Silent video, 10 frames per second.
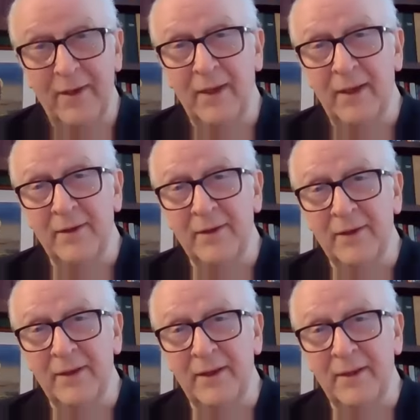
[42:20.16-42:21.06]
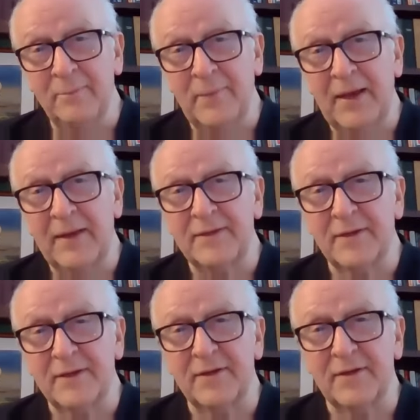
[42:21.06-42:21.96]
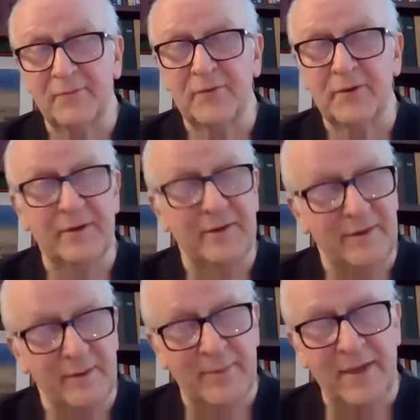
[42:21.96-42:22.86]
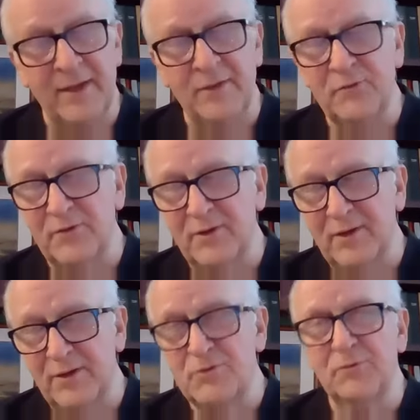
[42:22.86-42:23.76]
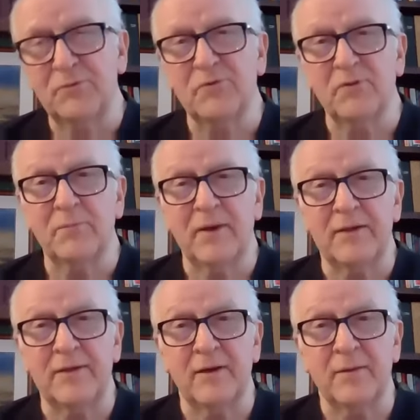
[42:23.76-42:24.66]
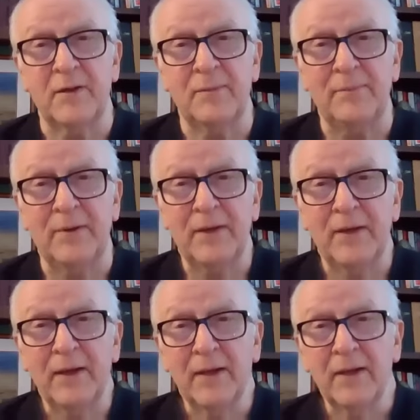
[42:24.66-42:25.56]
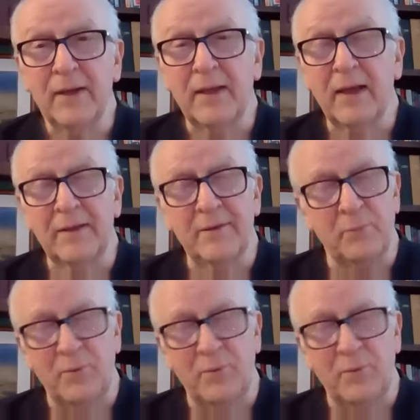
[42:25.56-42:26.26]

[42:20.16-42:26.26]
and impacting different demands and issues that might come up. If,